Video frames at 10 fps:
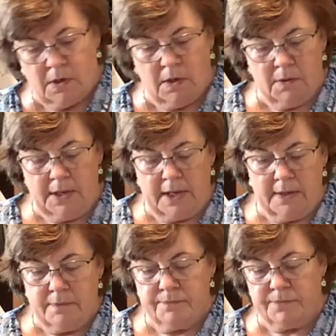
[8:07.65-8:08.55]
Okay,
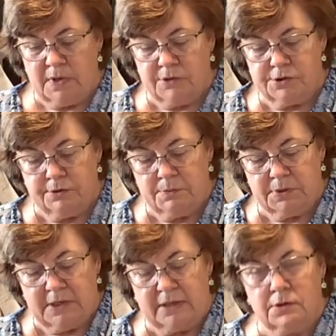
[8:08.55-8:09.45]
I'll show you
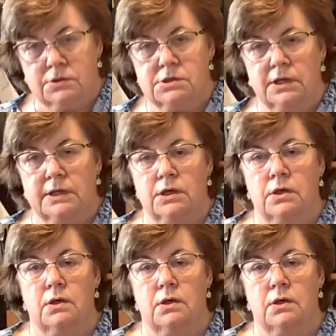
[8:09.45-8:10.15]
what that looks like.